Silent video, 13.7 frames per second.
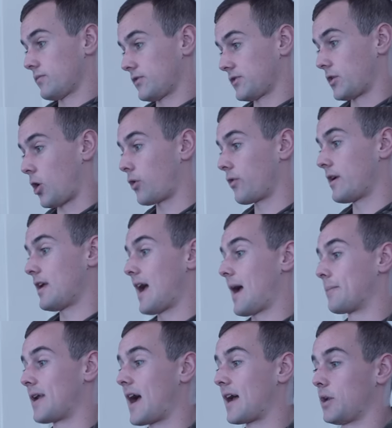sorry,
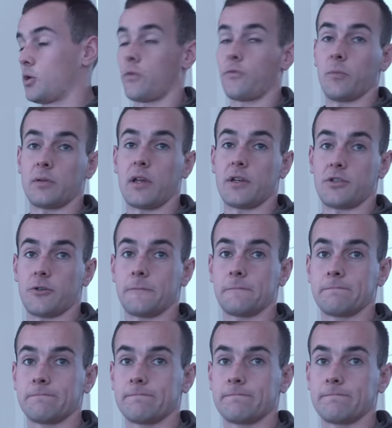I'm not here for pleasure,